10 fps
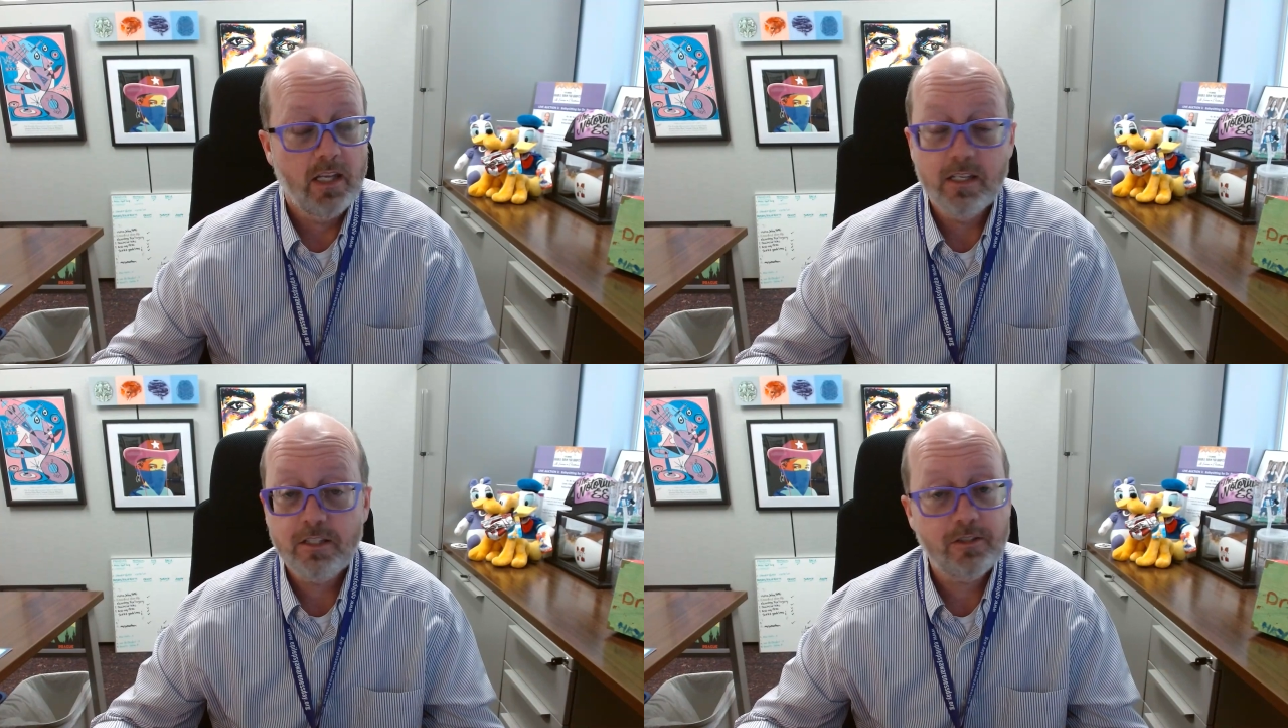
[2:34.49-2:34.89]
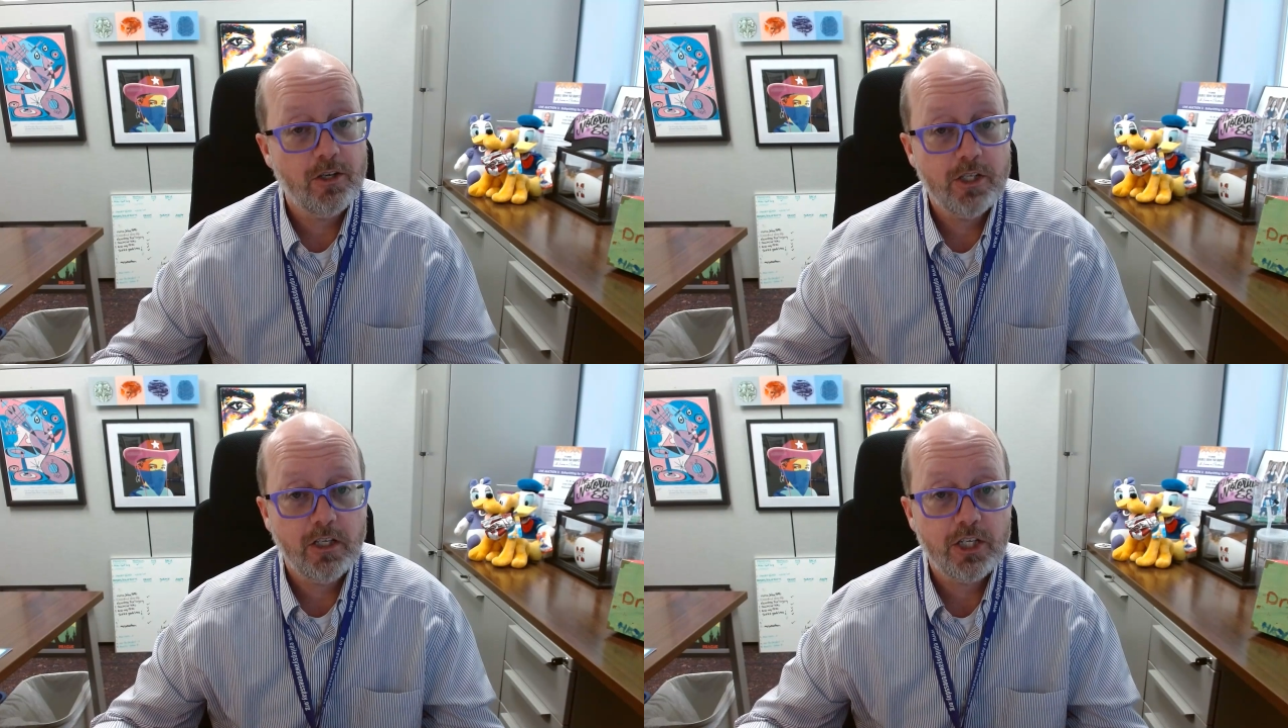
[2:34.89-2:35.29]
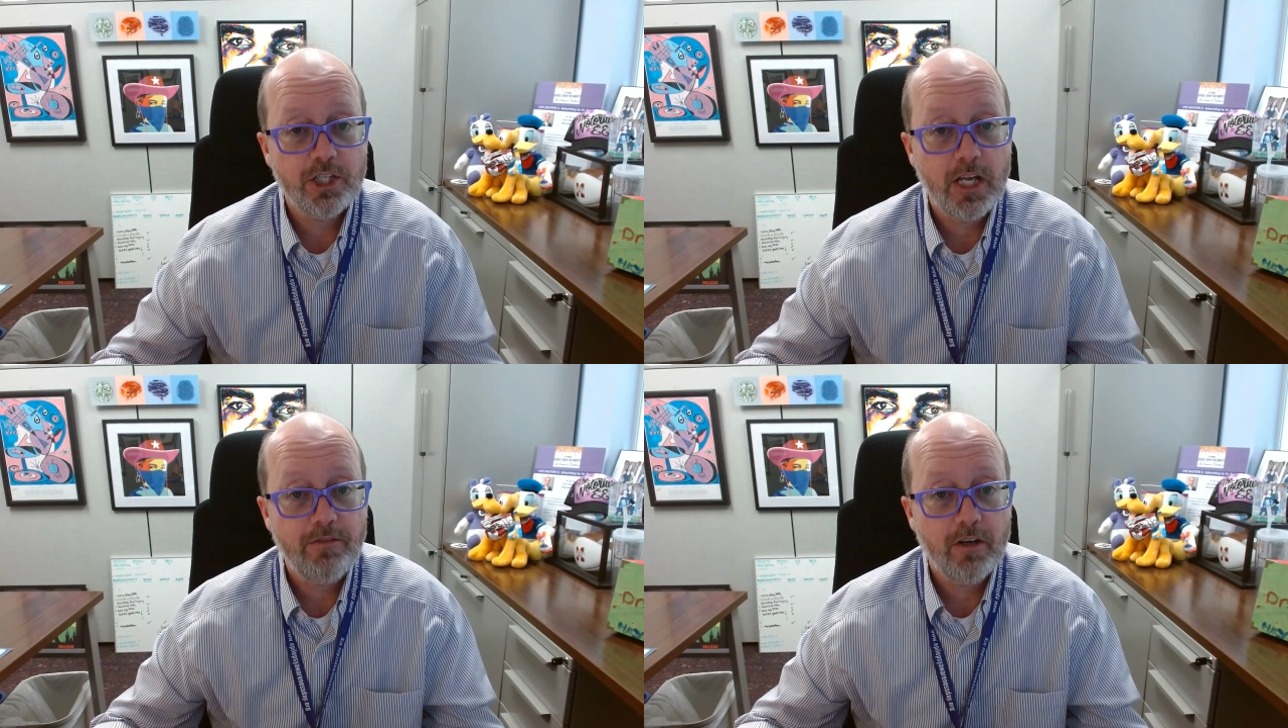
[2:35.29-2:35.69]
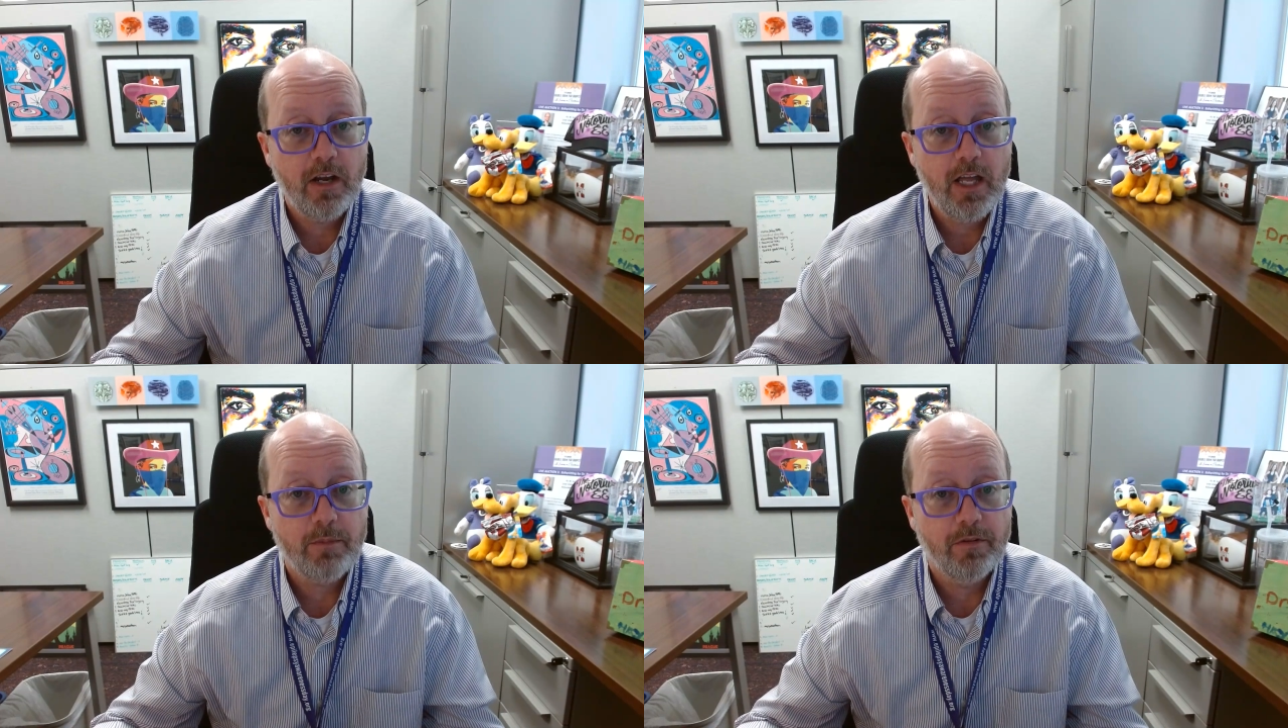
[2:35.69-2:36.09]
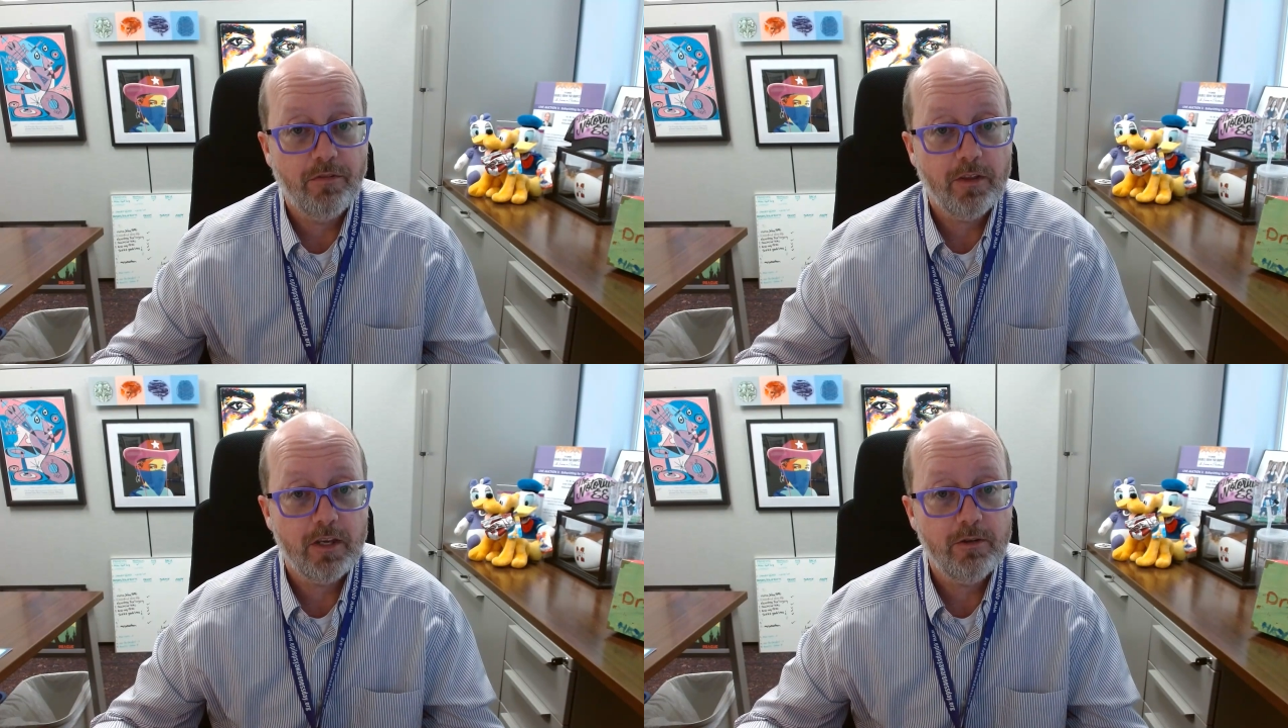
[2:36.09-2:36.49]
Is the surgeon going to shave your head
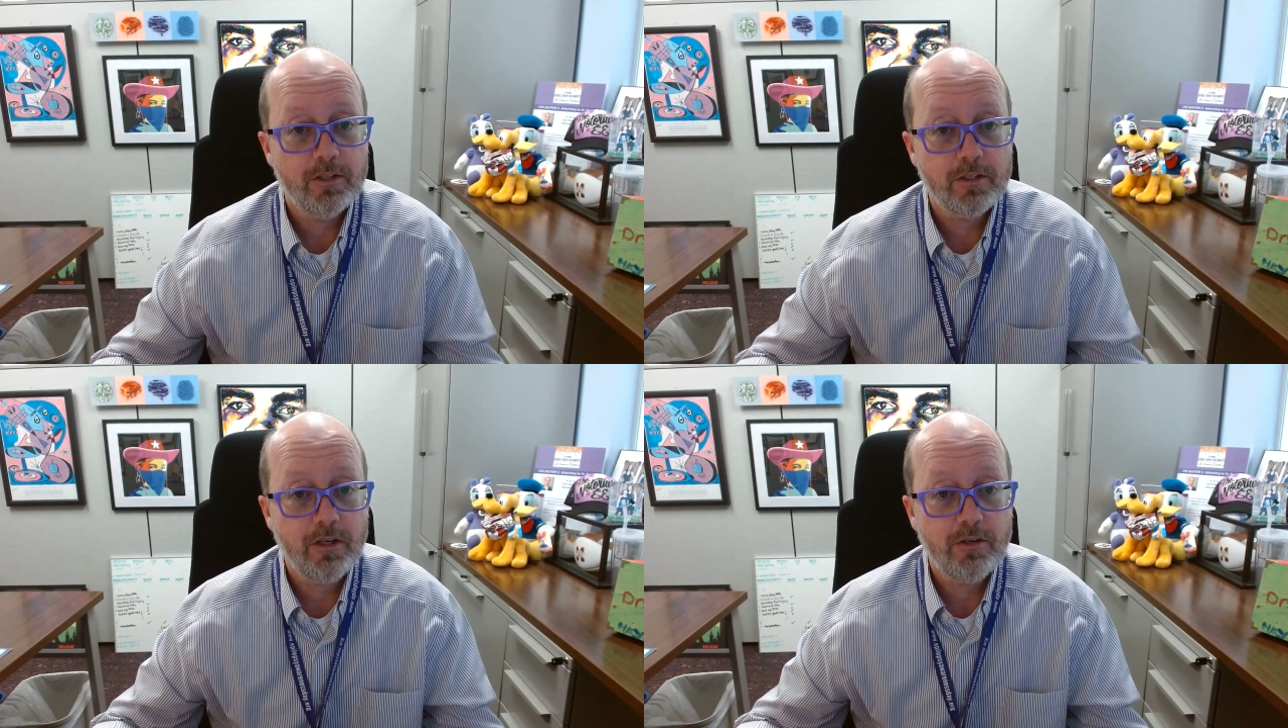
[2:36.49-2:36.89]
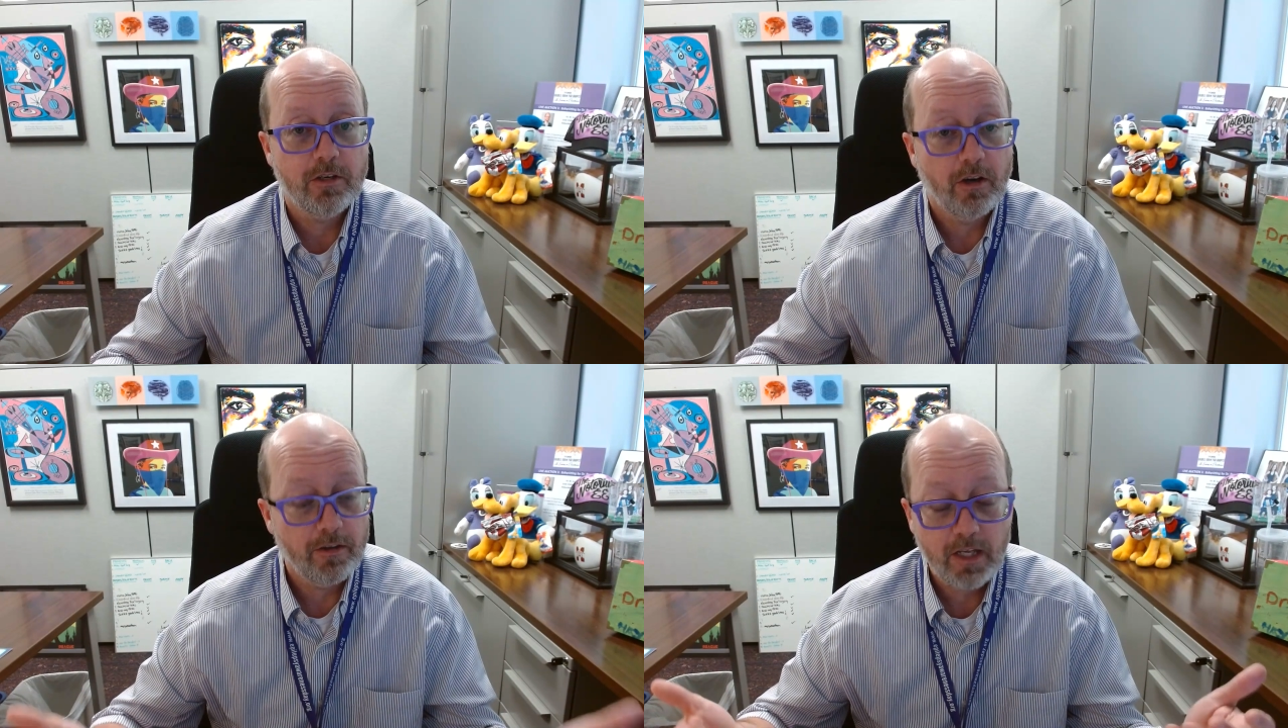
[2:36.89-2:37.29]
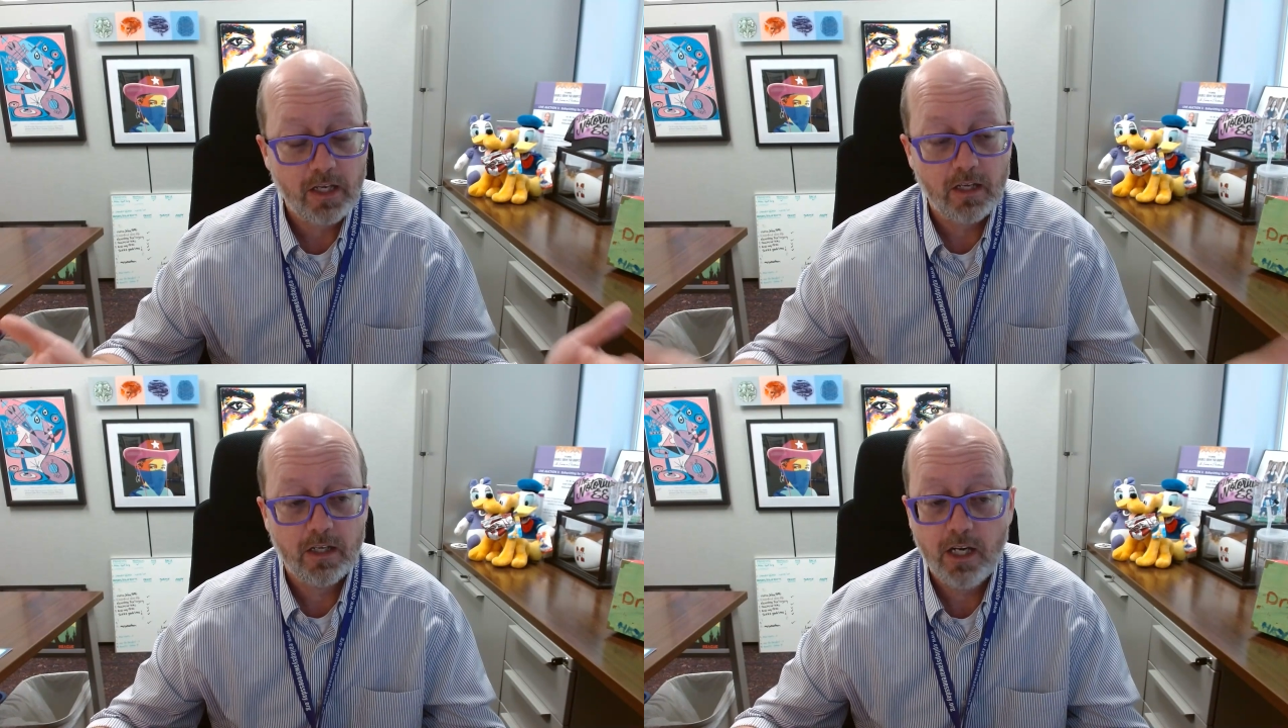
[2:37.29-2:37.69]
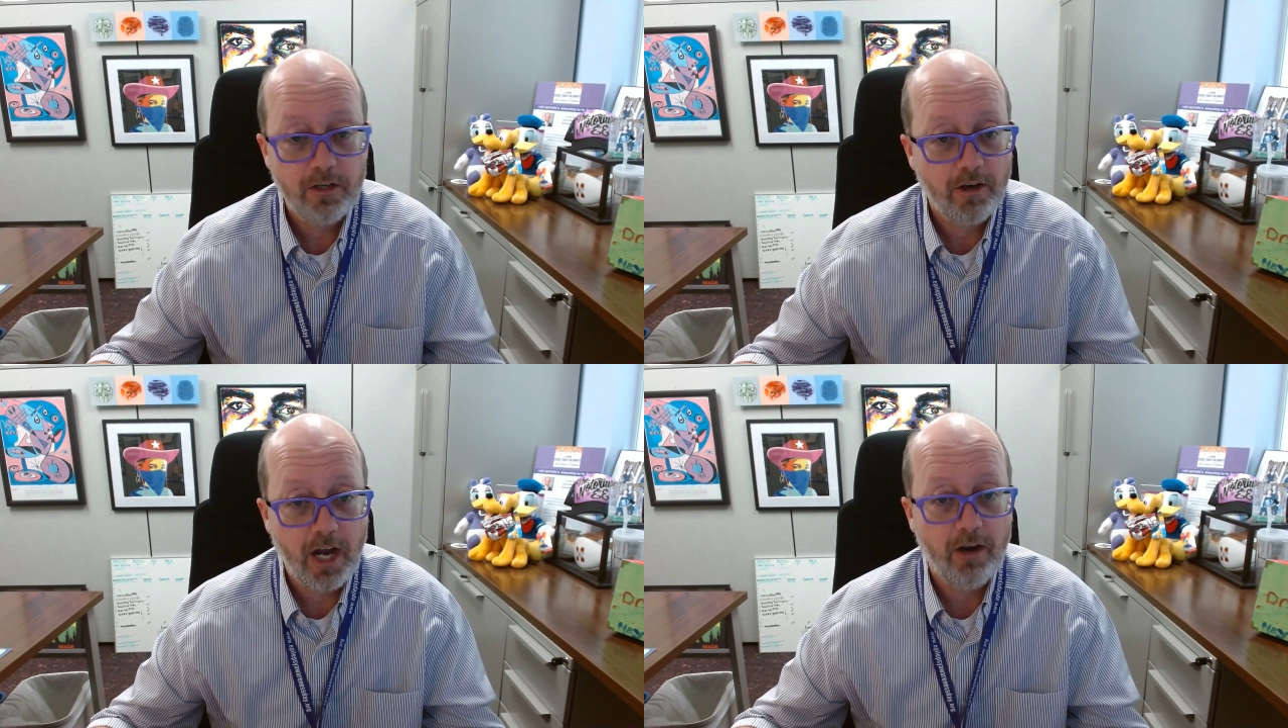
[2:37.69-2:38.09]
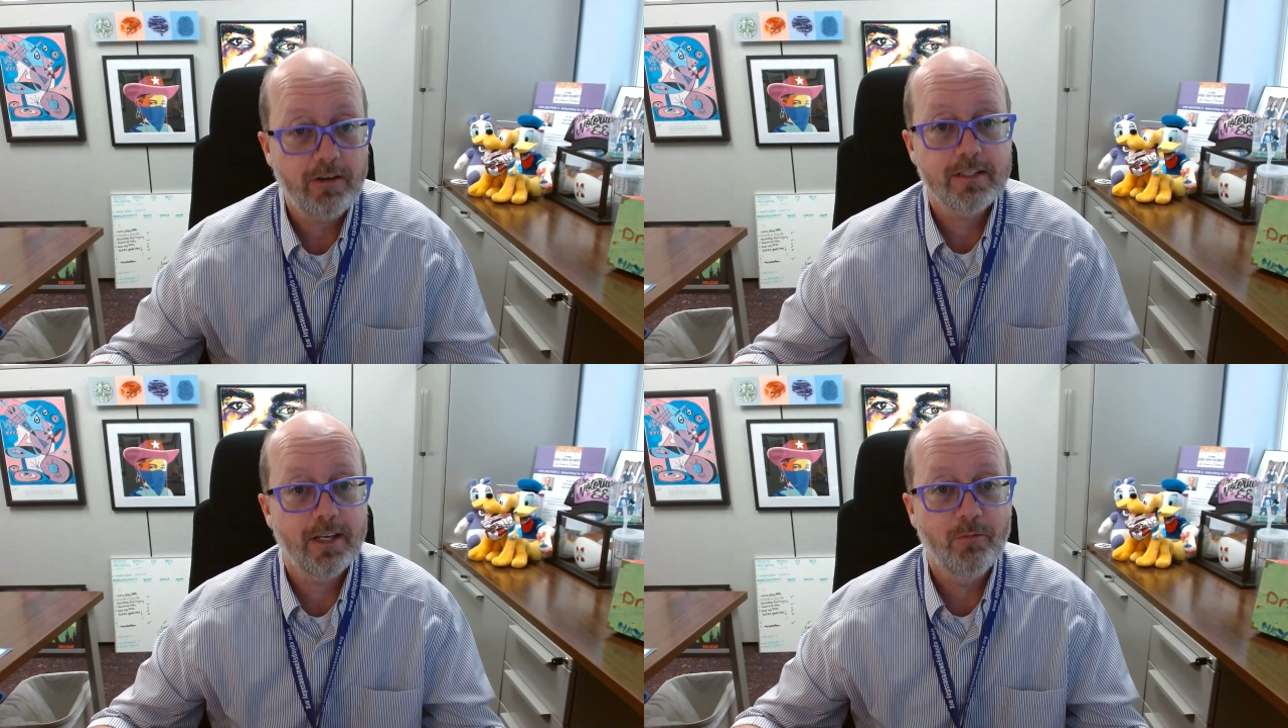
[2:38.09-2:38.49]
before they do the surgery? Are they going to cut your hair
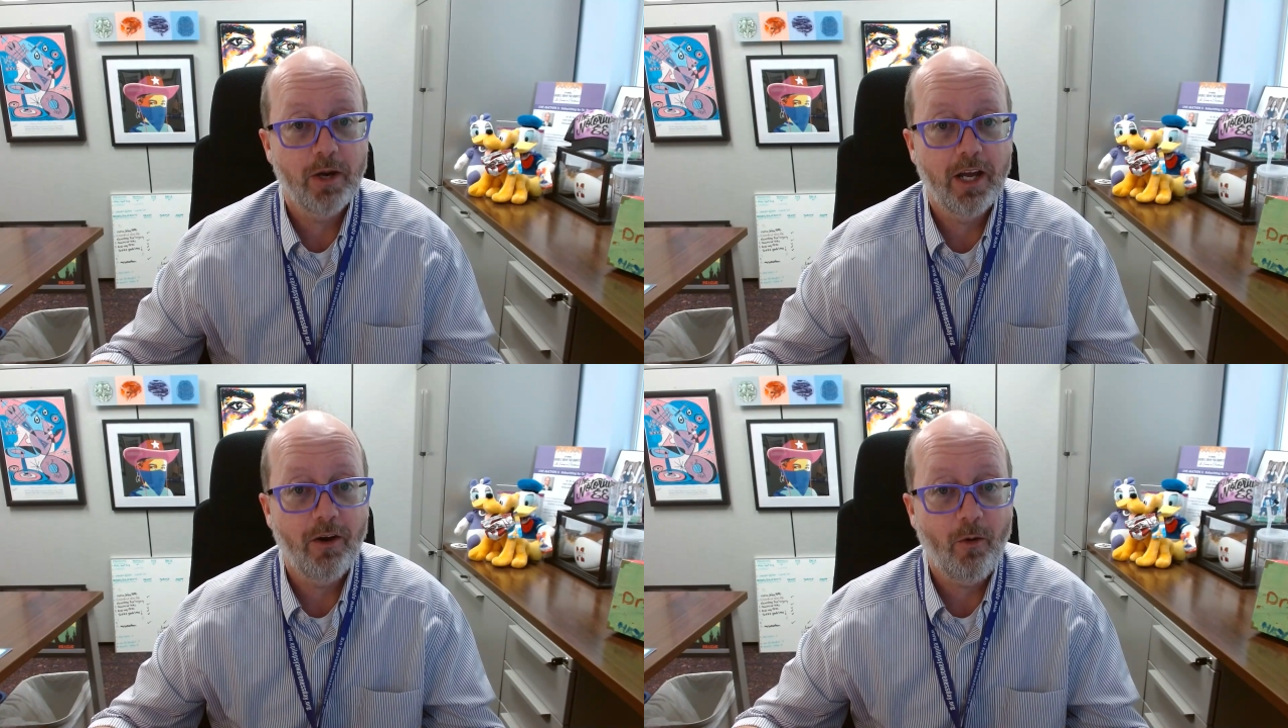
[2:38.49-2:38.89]
in some way?